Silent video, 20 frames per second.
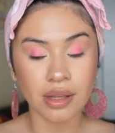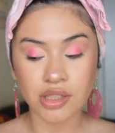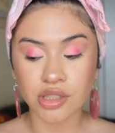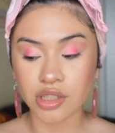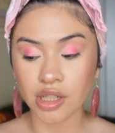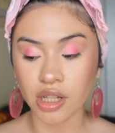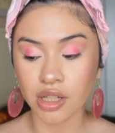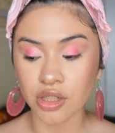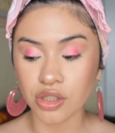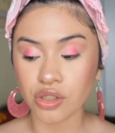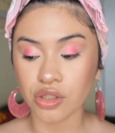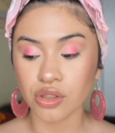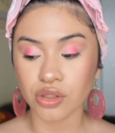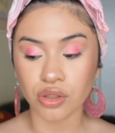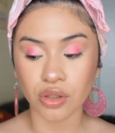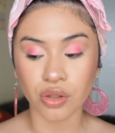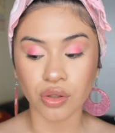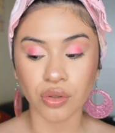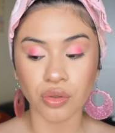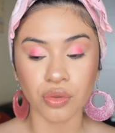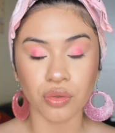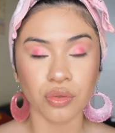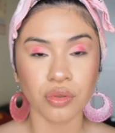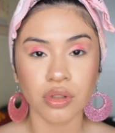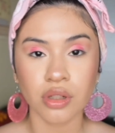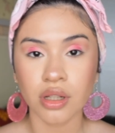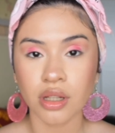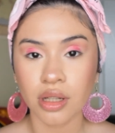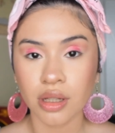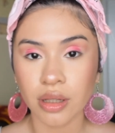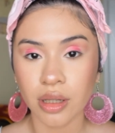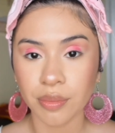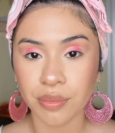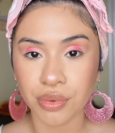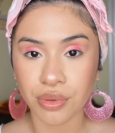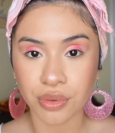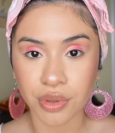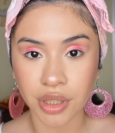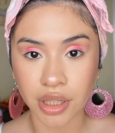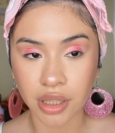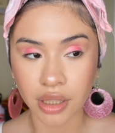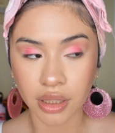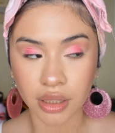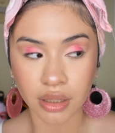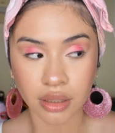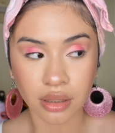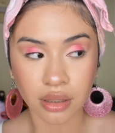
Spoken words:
shade is so pretty